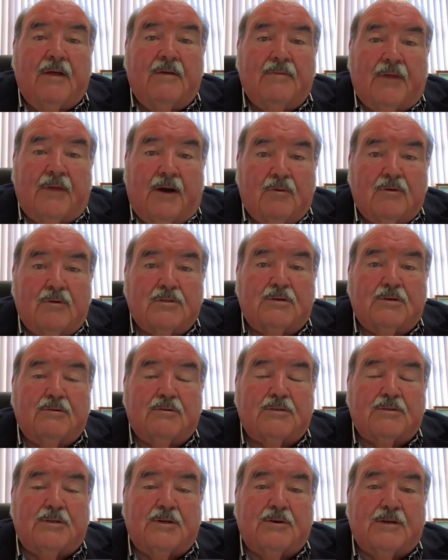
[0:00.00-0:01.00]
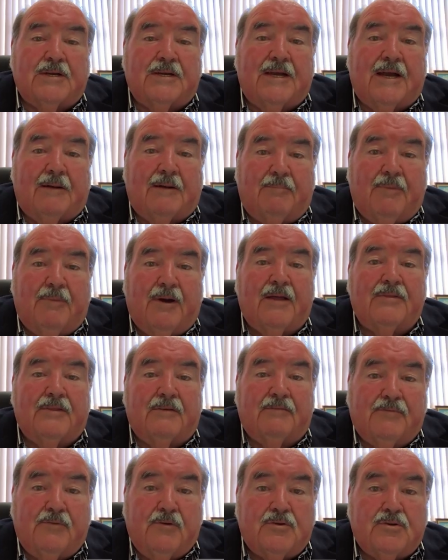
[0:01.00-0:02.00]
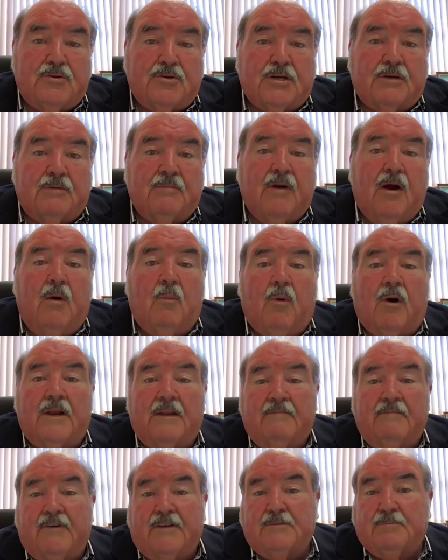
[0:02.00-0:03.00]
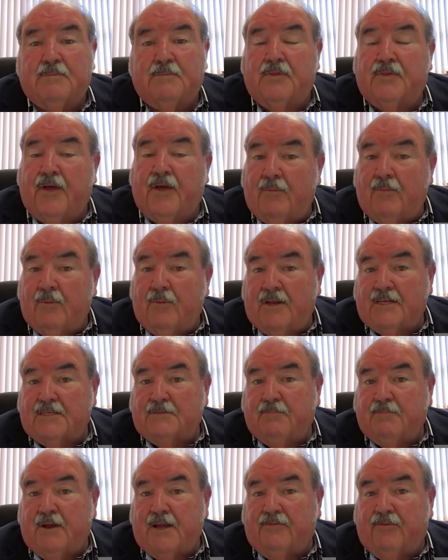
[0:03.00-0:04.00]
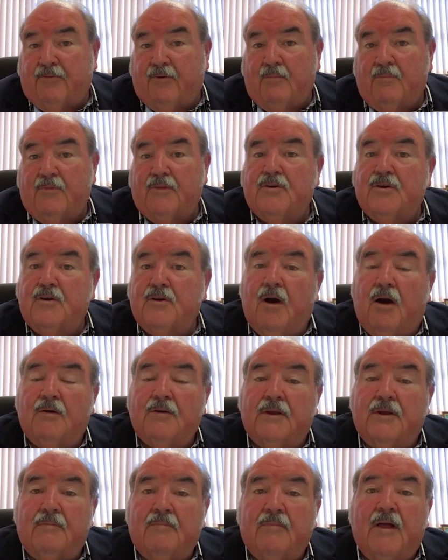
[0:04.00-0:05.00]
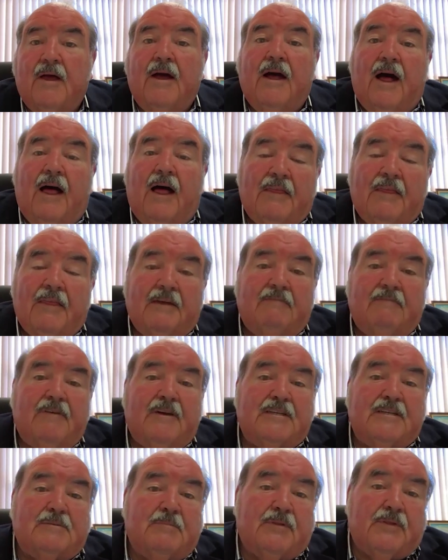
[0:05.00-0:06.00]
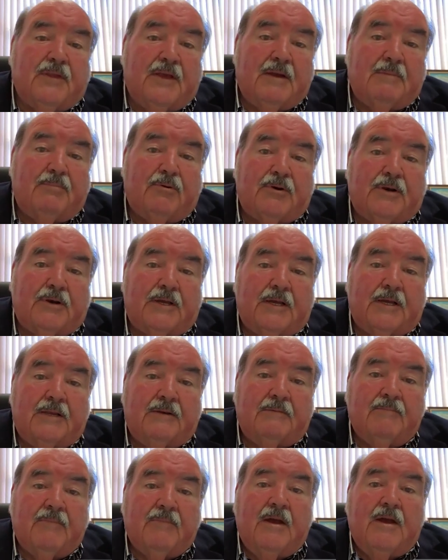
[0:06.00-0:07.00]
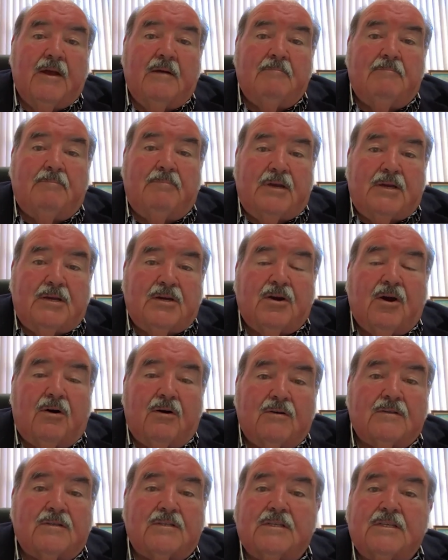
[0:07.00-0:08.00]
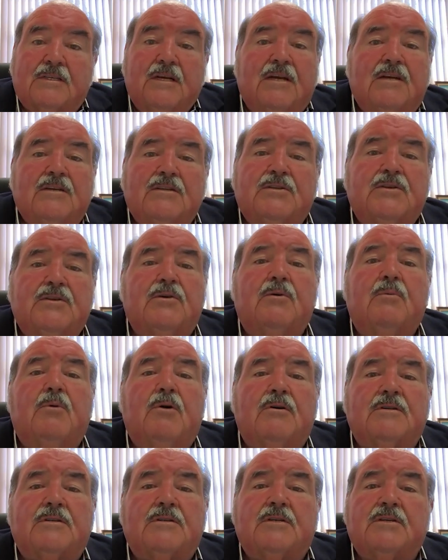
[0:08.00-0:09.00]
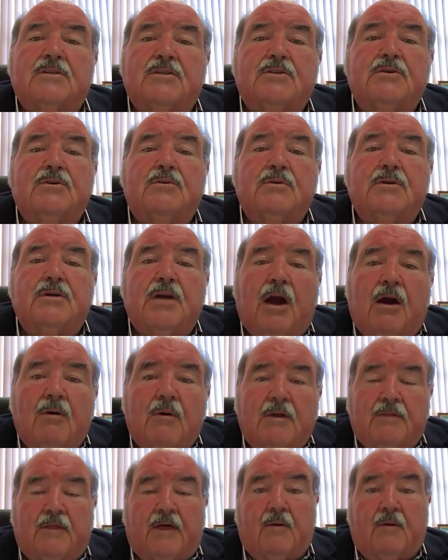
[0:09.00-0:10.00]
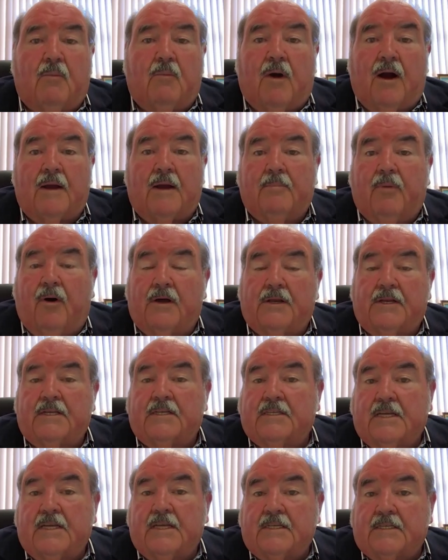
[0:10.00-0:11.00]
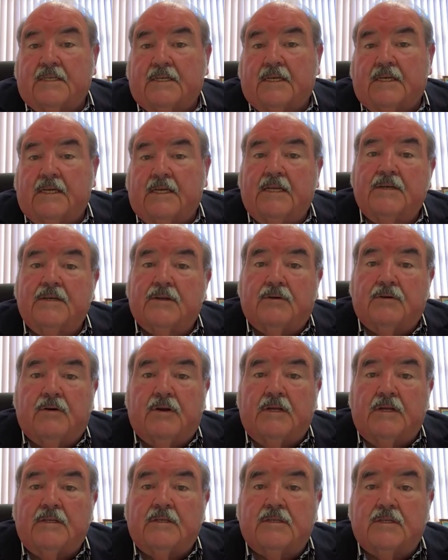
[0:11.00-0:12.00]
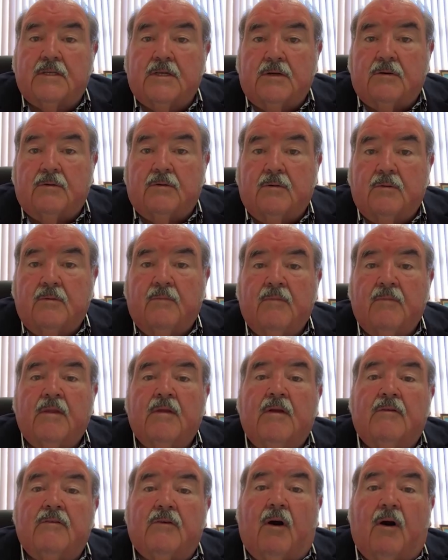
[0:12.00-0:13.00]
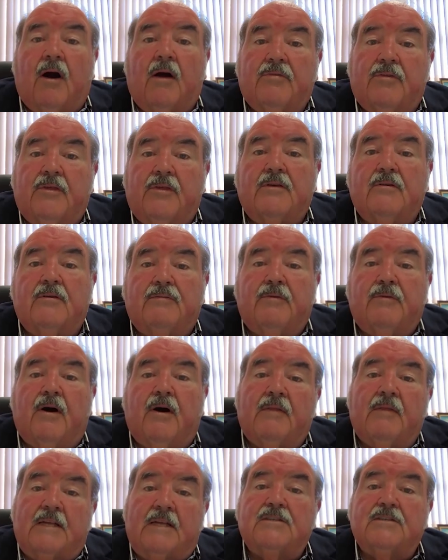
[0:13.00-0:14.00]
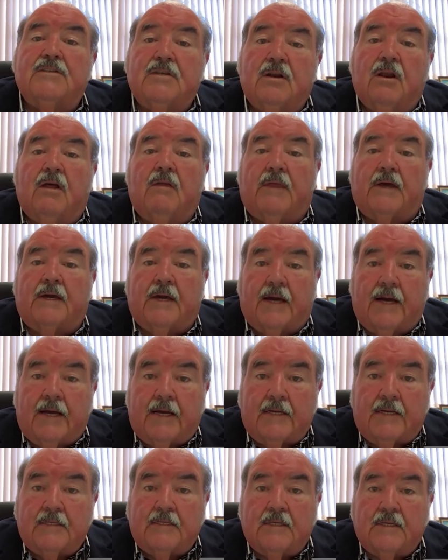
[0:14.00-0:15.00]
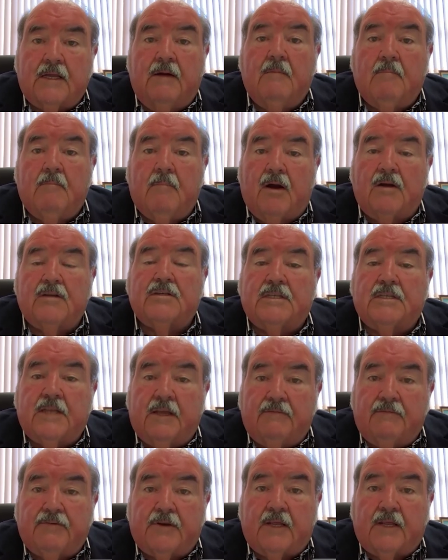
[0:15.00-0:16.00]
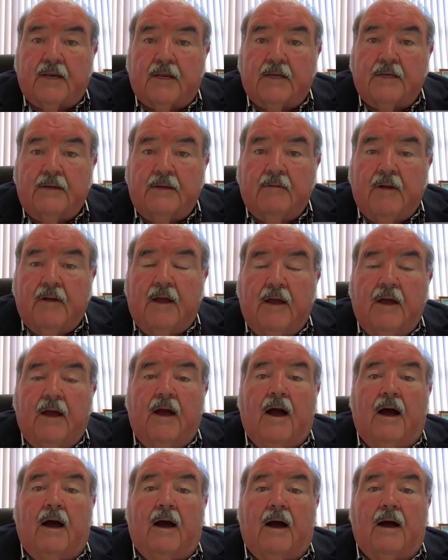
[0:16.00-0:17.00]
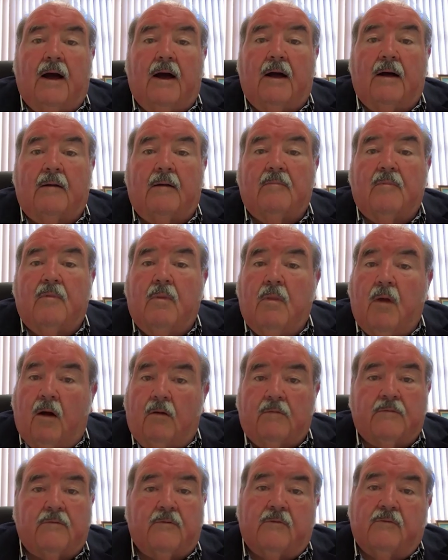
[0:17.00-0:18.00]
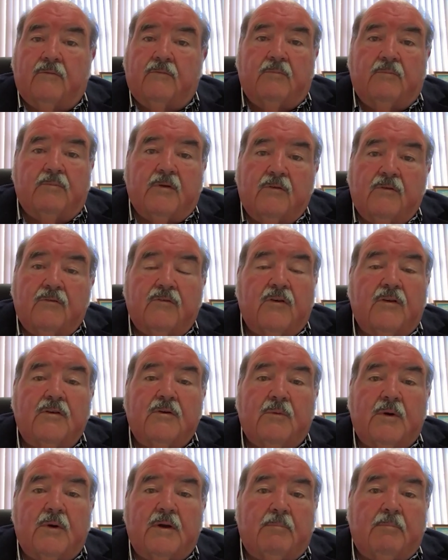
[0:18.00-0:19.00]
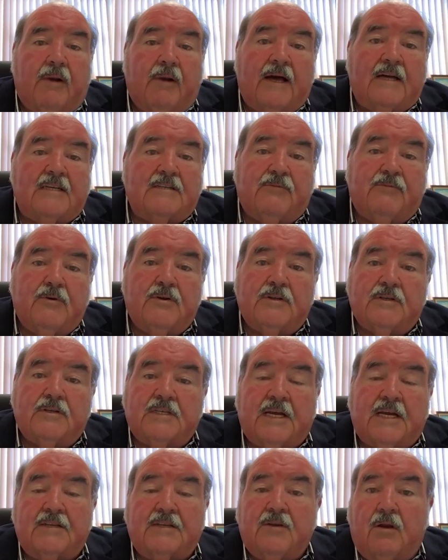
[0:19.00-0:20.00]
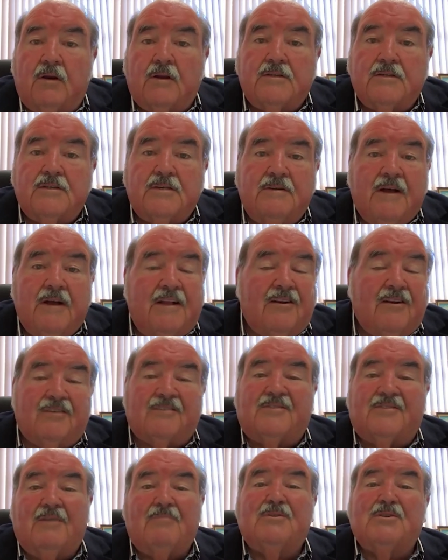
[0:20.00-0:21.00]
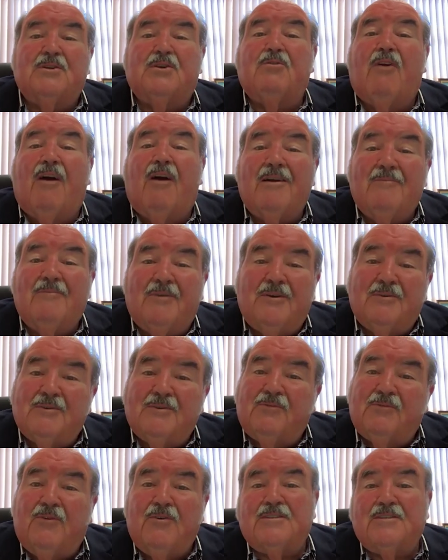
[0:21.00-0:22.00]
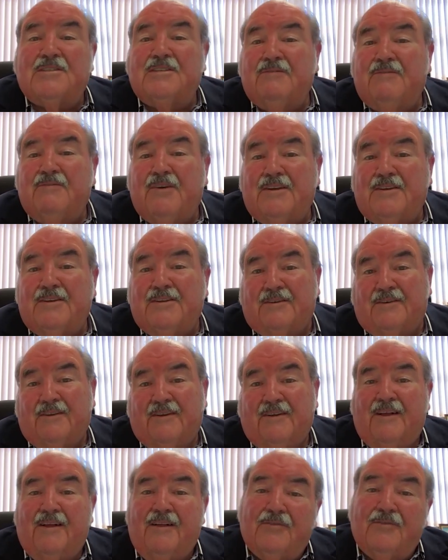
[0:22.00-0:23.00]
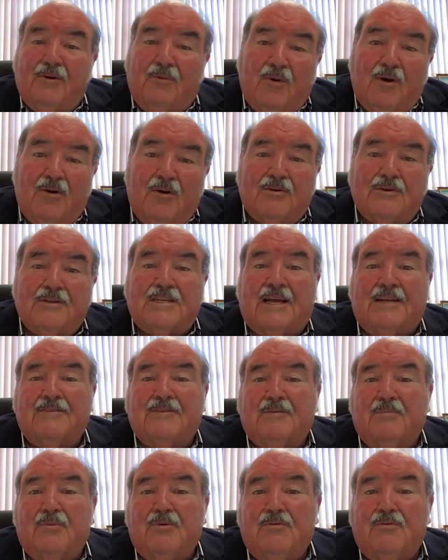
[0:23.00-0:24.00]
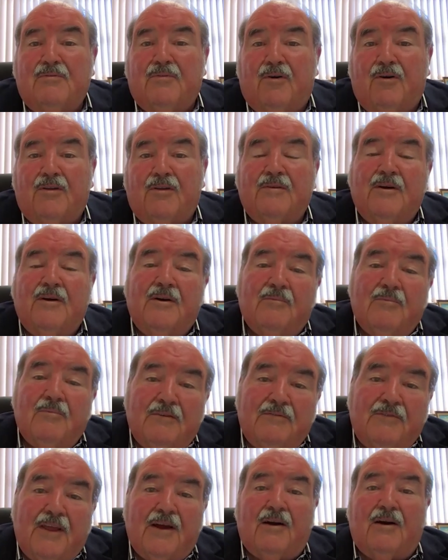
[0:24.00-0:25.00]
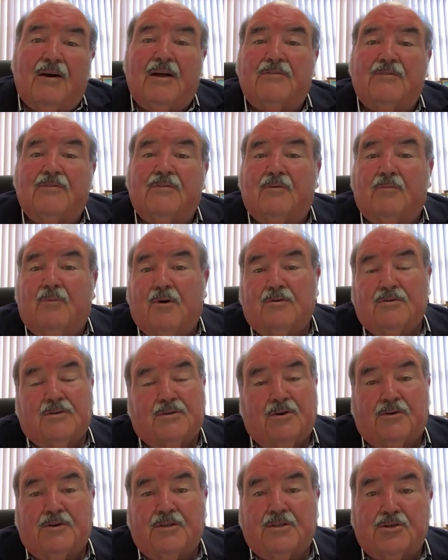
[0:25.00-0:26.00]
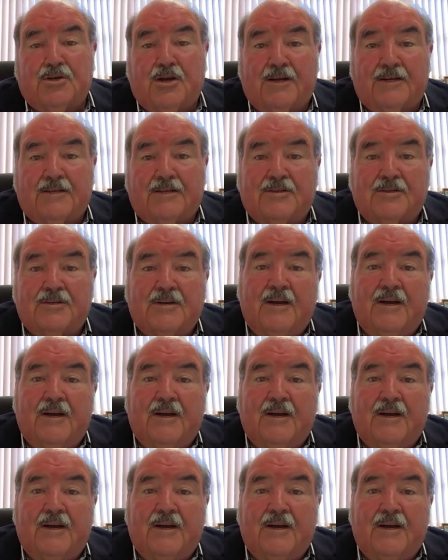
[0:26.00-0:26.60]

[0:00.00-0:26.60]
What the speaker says: they will talk turkey about the future, what investment they will expect from the new owner and the investment they're putting in, because steelworks are still going that way by necessity into green steel. So I think you'll find that still on the cards, most definitely. Not continuing blast furnace technology. Look, that was great when it was first invented. The world has had to move on. The world's got to change.